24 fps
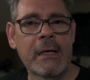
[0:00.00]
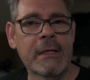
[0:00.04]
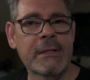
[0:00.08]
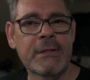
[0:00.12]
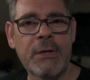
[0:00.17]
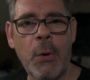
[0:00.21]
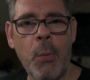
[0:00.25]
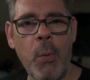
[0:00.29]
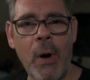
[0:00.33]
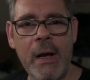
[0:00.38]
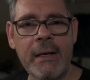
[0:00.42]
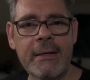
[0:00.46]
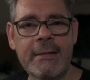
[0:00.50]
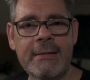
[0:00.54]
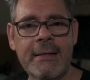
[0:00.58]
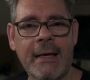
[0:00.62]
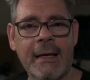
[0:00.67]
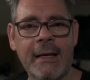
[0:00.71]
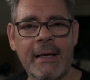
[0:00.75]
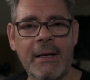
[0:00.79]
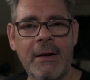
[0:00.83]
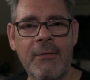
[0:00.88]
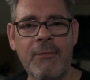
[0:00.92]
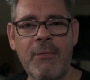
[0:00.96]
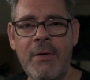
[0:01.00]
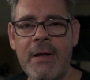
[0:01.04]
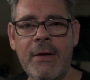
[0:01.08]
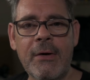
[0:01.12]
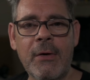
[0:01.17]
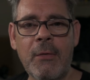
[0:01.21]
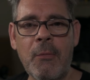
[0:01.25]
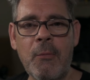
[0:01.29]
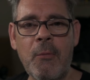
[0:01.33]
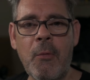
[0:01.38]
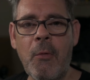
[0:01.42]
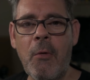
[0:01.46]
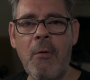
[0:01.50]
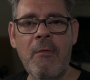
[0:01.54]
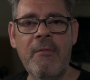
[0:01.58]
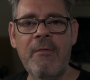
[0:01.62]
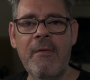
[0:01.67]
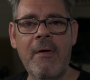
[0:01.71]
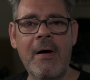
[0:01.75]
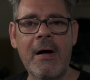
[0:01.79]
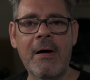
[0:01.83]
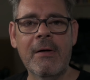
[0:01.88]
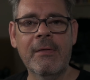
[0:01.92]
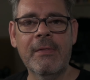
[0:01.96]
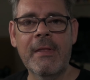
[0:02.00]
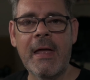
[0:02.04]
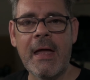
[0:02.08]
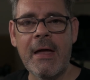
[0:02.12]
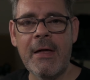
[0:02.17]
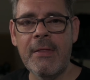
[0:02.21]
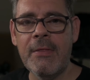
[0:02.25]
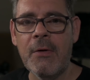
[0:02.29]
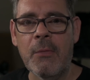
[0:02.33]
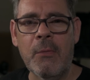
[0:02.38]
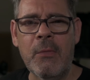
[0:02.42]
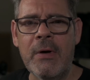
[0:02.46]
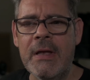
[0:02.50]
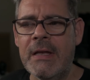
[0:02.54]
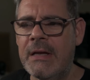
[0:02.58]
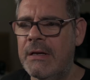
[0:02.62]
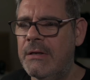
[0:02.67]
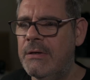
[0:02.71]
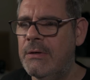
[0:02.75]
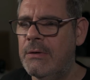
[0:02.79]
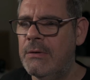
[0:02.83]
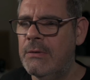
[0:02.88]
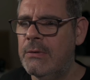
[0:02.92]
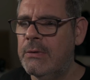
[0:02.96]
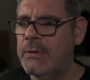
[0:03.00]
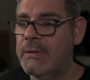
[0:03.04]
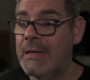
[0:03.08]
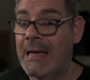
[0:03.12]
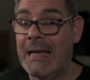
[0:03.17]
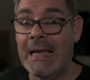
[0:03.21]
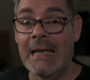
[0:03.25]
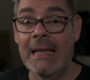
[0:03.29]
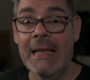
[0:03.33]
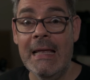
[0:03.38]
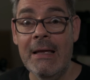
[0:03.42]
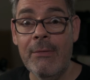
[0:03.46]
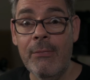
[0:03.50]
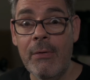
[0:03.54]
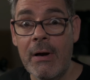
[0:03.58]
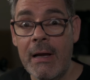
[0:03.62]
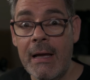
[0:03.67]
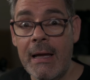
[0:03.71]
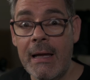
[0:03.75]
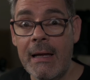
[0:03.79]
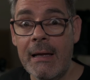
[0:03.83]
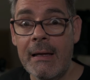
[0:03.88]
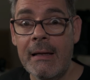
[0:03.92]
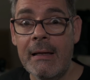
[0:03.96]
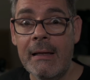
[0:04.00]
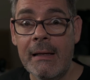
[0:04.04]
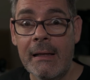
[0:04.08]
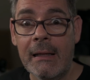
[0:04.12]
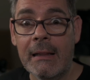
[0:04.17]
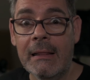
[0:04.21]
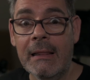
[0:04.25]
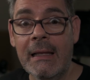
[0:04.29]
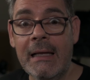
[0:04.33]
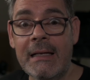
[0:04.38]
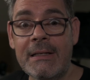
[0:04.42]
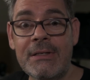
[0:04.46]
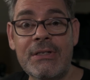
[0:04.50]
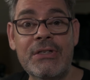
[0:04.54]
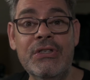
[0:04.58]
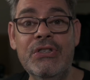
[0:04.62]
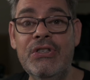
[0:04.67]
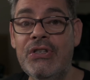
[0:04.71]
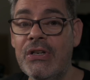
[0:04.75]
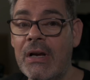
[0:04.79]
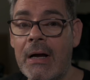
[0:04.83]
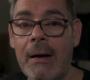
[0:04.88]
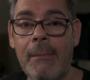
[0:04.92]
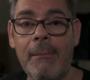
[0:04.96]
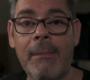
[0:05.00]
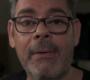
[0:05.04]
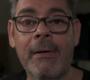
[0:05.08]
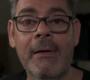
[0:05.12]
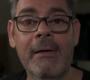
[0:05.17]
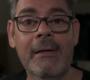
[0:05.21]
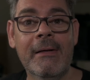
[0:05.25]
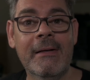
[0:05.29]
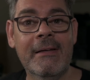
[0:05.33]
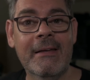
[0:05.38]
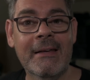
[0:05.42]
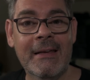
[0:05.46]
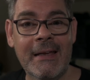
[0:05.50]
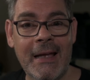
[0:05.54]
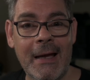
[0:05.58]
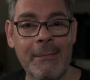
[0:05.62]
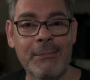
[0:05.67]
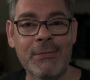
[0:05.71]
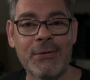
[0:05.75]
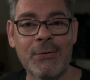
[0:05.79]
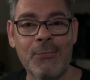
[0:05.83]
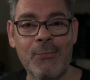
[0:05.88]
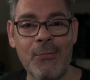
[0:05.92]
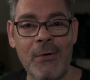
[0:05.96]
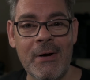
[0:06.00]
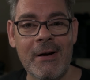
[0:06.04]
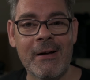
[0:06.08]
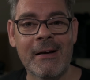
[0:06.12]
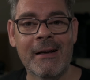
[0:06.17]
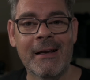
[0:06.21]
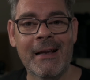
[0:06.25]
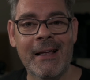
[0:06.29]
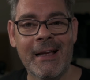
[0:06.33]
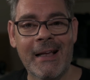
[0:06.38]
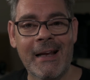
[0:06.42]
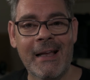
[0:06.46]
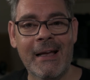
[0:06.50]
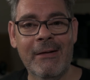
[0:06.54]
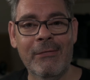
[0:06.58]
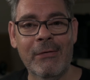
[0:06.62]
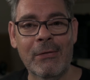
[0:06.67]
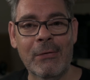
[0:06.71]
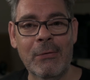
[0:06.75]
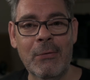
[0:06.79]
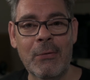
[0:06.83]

So wait a second, have we got a raw file now that we can use anywhere? Let's jump to Capture One and have a